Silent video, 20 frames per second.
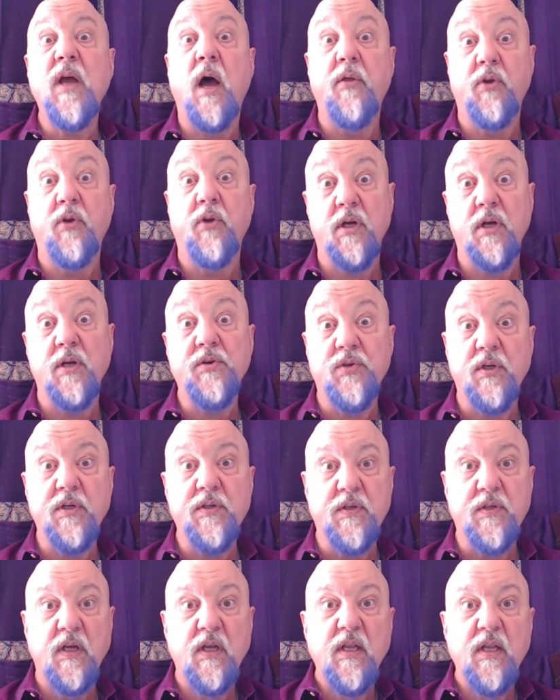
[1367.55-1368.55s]
other
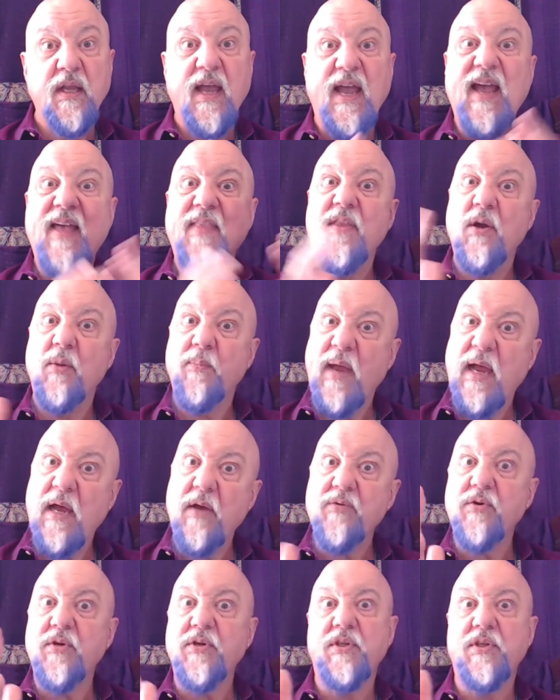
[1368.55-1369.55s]
countries, and their
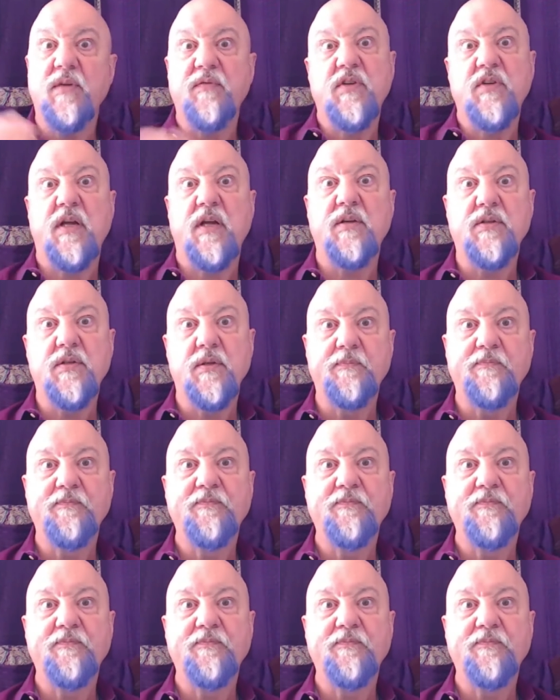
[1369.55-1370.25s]
boundaries have changed.